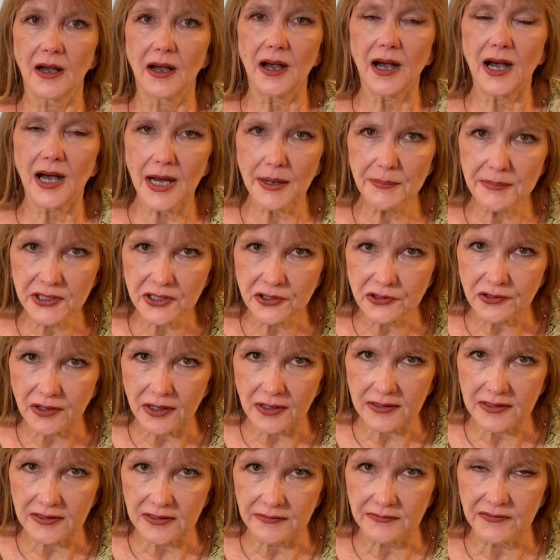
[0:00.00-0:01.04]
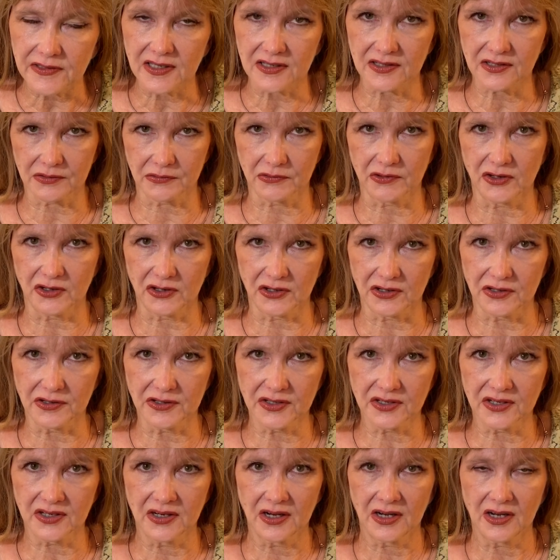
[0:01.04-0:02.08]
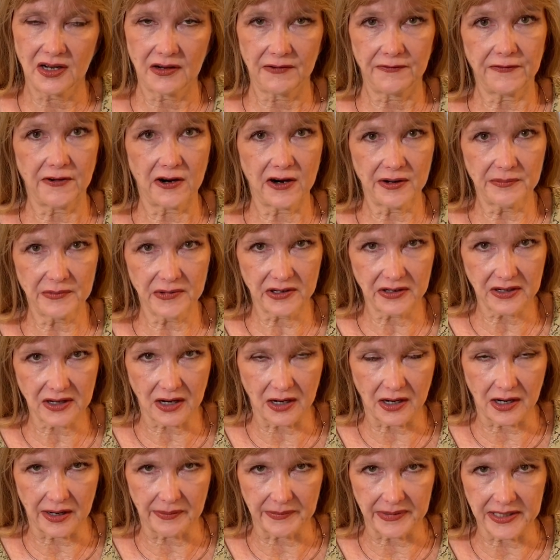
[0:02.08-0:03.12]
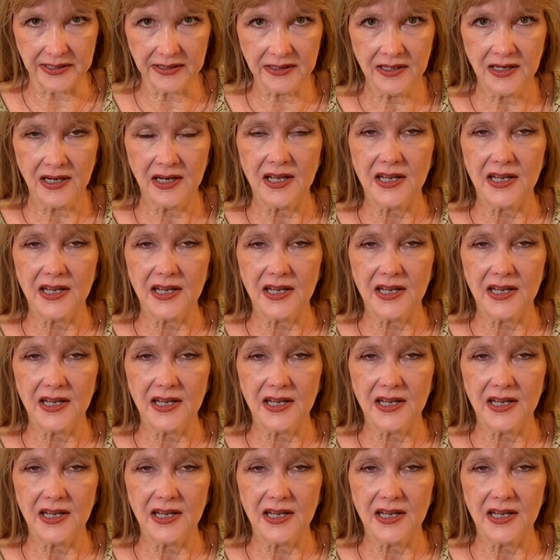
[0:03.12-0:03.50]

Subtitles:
Obstructive disorders, far more common,